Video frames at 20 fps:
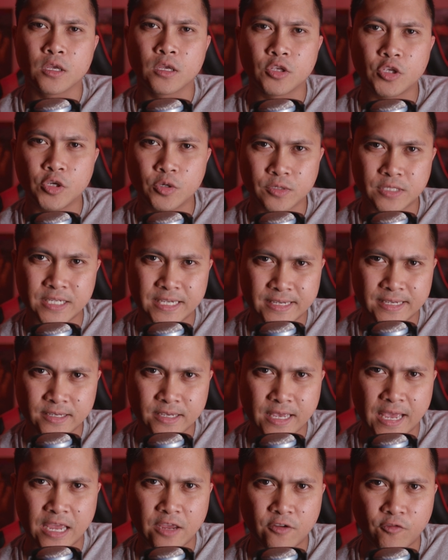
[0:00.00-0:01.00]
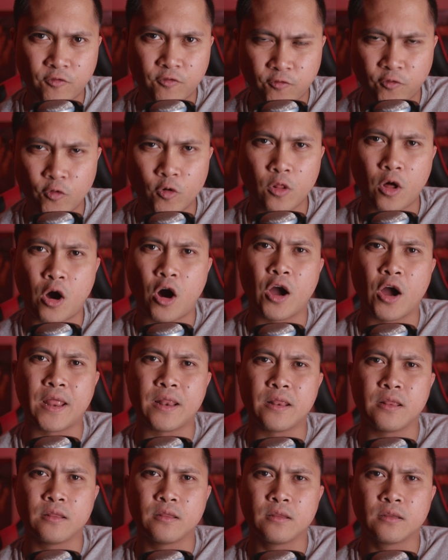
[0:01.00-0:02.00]
using a
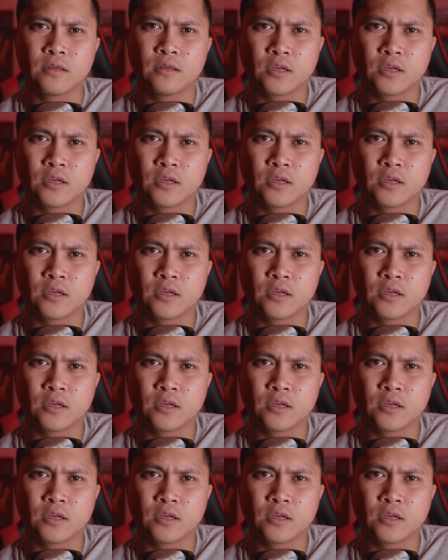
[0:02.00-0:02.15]
full-on